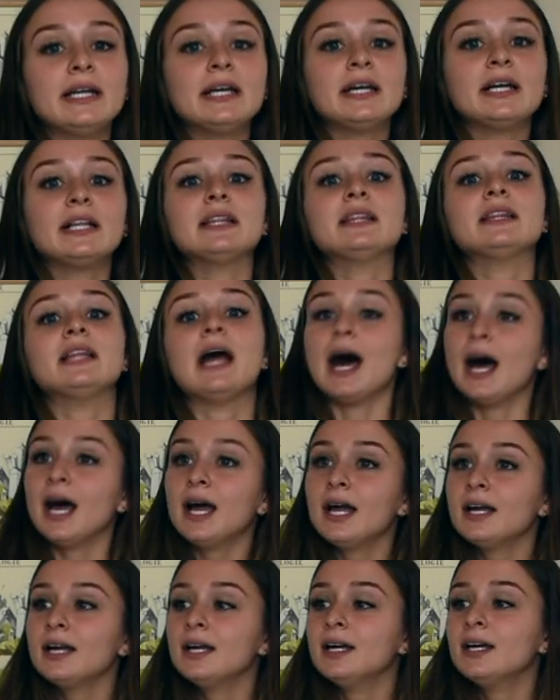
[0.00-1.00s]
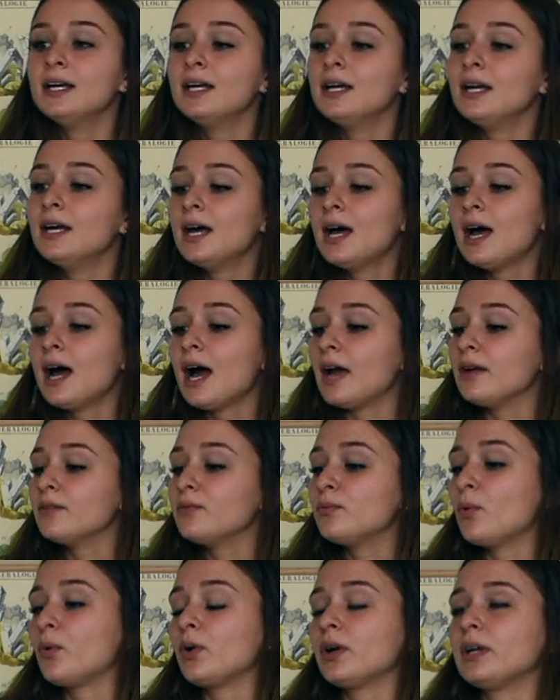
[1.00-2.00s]
it a lot.
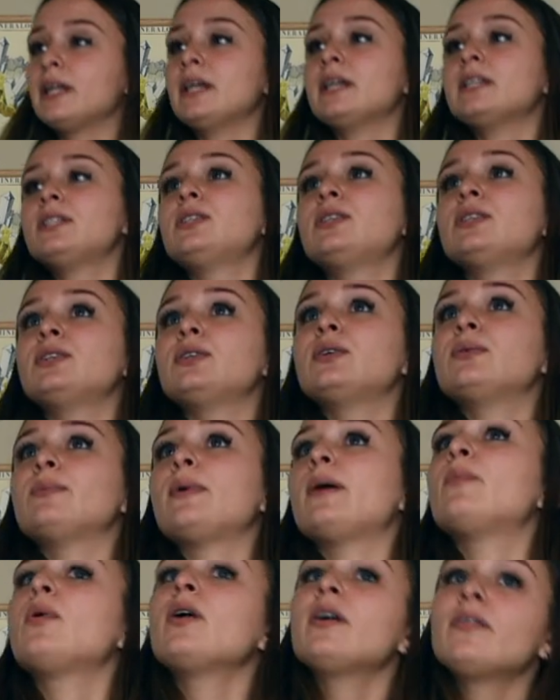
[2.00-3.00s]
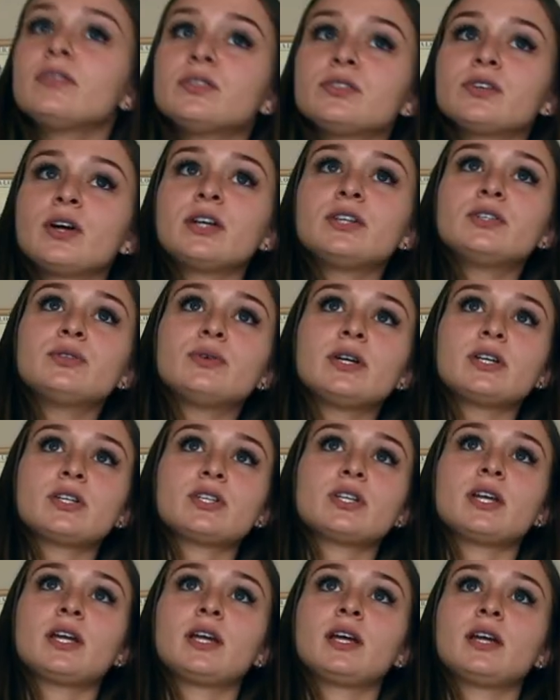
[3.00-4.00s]
I've worn it to my boyfriend's
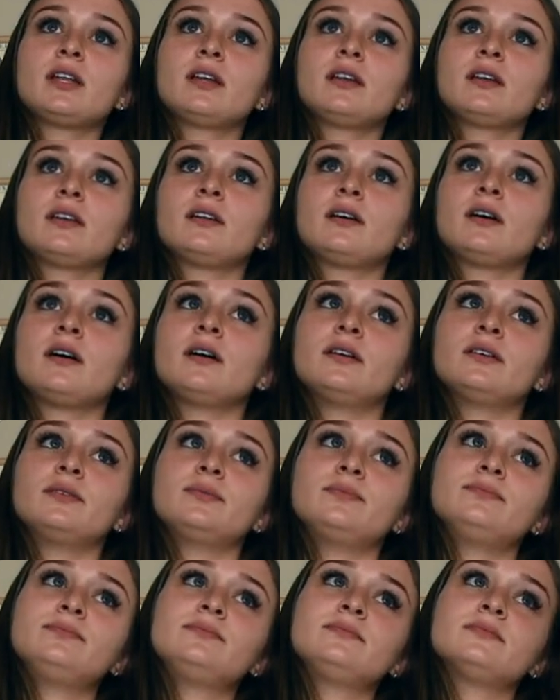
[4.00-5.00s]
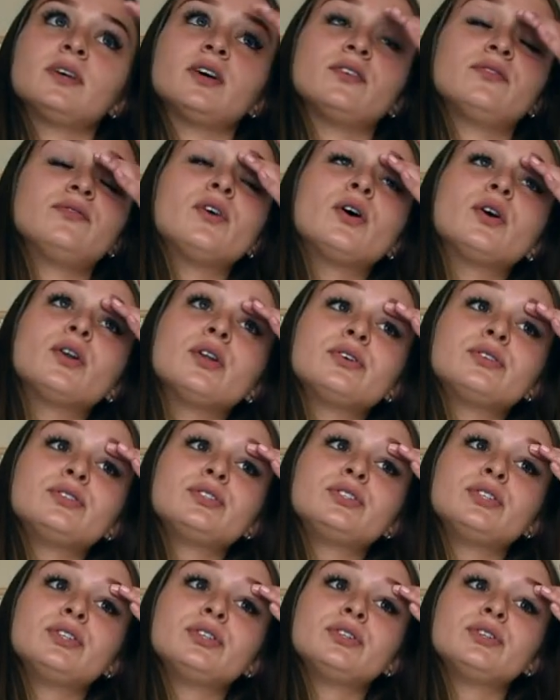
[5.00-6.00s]
graduation, um, a photo
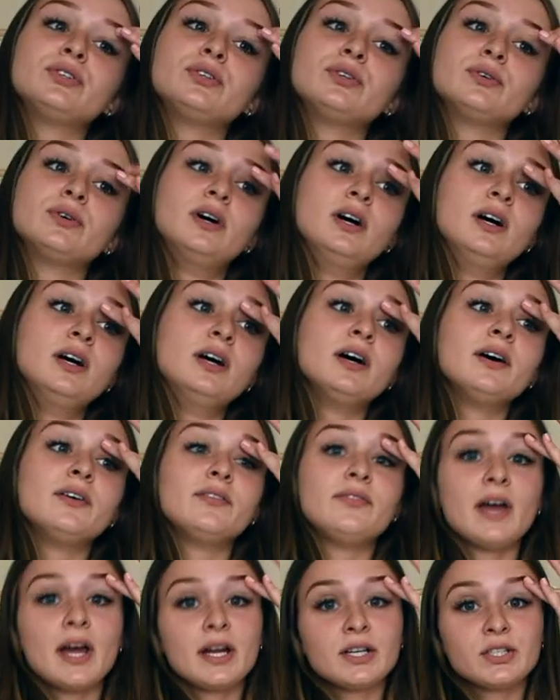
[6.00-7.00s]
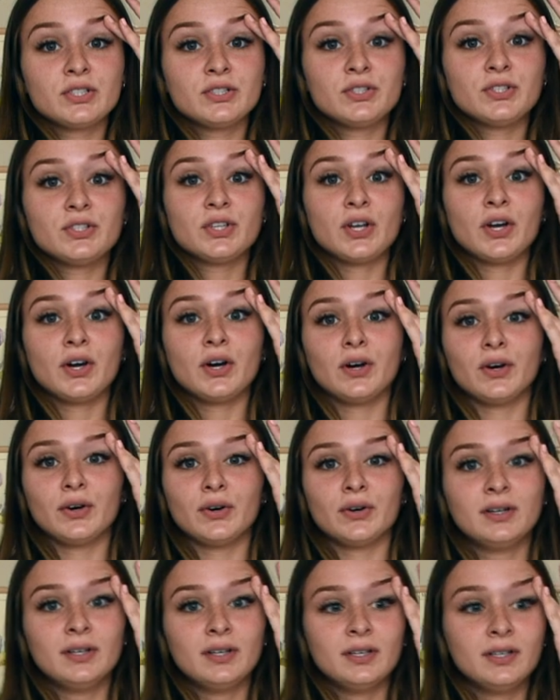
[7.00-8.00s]
shoot, a fashion
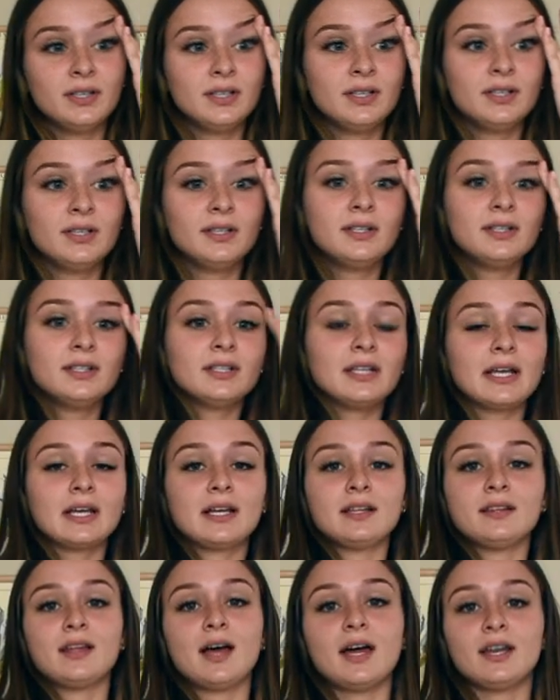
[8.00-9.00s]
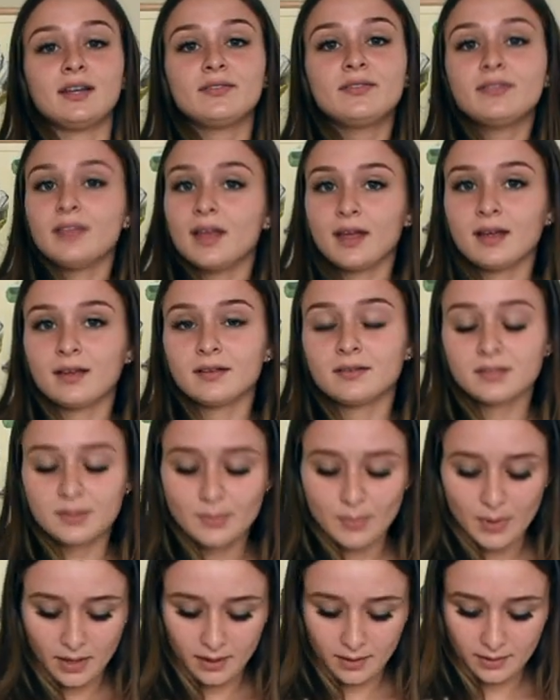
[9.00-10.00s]
show, like a lot of things,
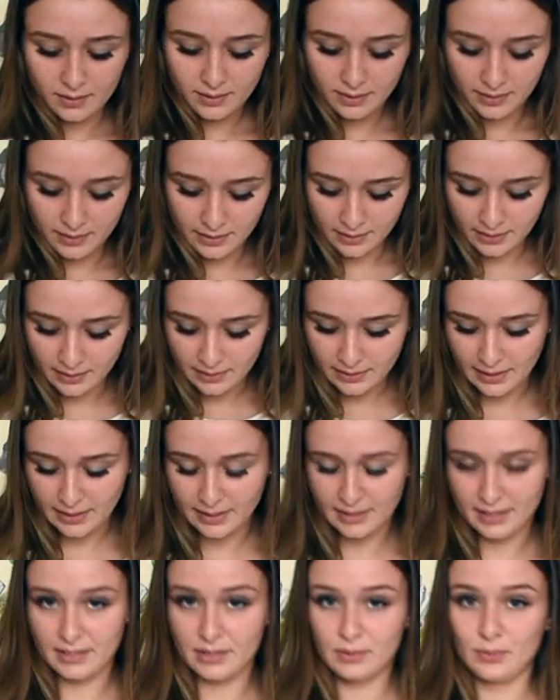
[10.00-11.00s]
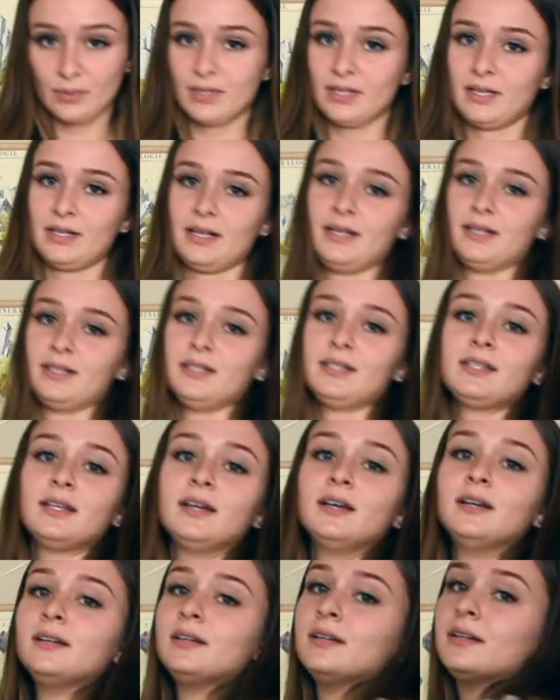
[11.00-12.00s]
but it is what it is.
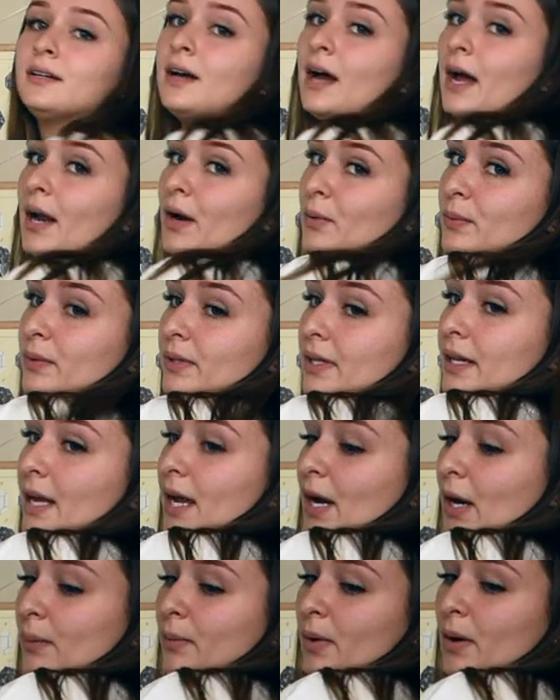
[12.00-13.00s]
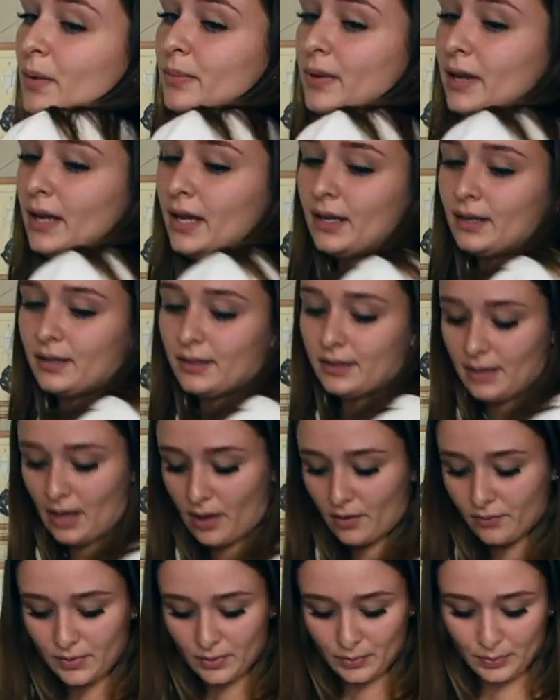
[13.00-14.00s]
I don't really care about being an
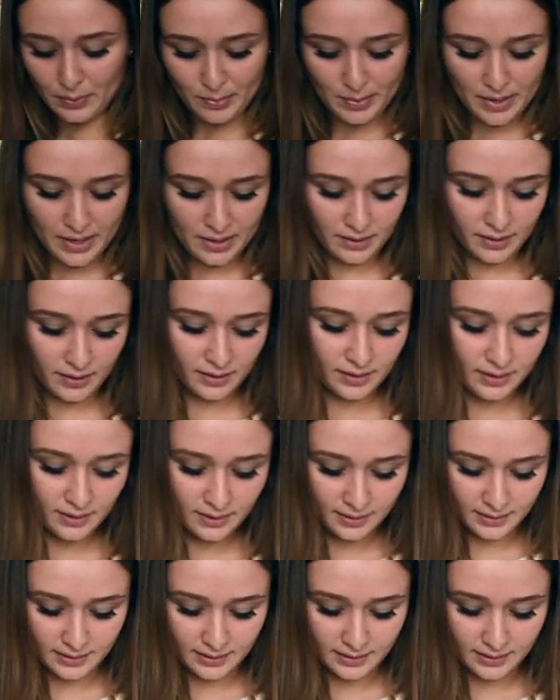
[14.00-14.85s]
outfit repeater.